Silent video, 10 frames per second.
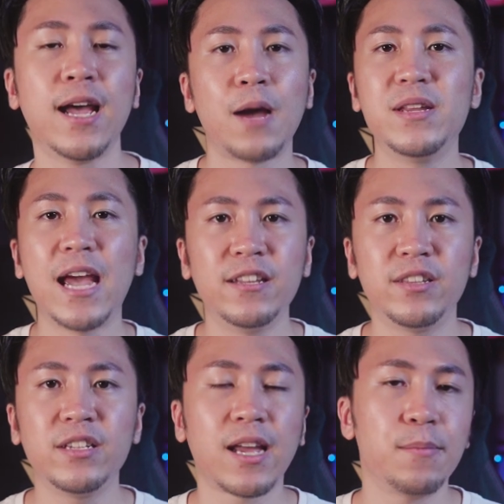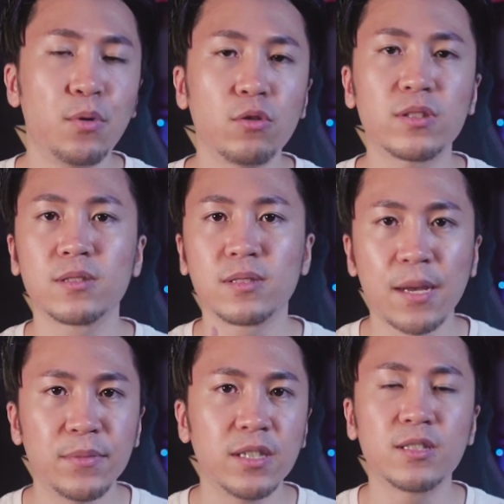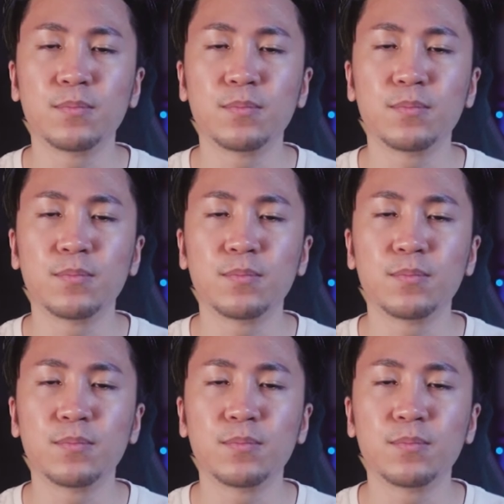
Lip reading: I mean anything like books, seminars,